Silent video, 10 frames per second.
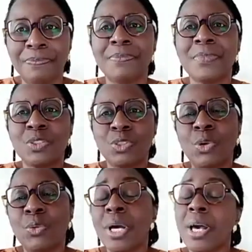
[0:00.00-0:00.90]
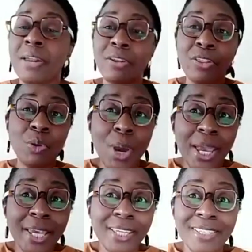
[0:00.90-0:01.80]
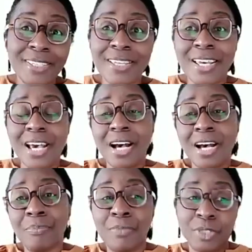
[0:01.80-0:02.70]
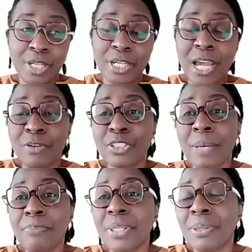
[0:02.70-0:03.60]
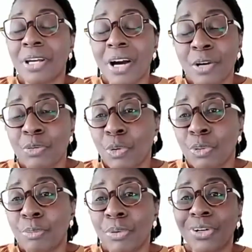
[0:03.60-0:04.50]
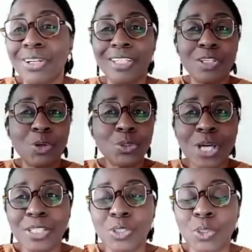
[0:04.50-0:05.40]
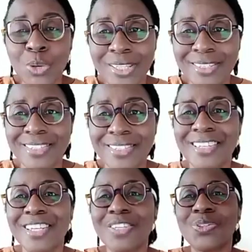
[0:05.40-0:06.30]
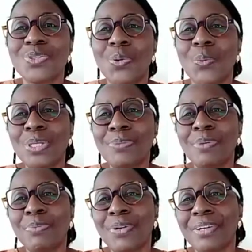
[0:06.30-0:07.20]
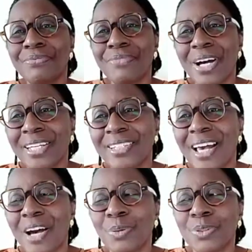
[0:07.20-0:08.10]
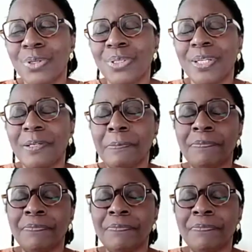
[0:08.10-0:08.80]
So another way is Gary Chapman, the guy who wrote the book, he also has a quiz, so which people can find out on